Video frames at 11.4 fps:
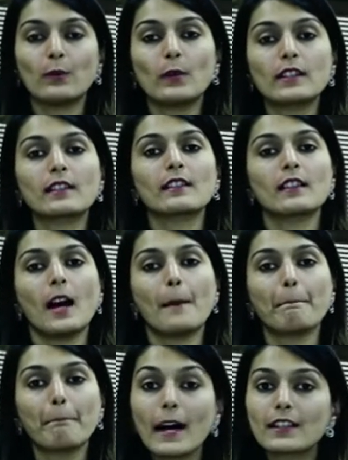and which is
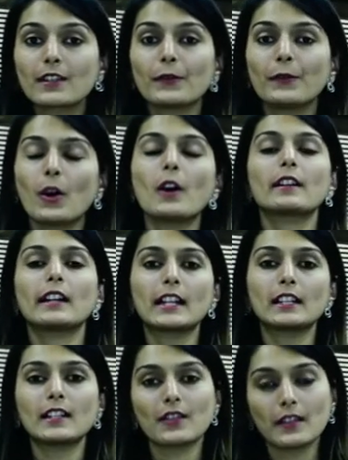a must for
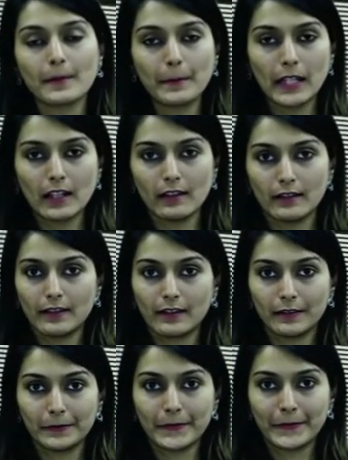English speakers.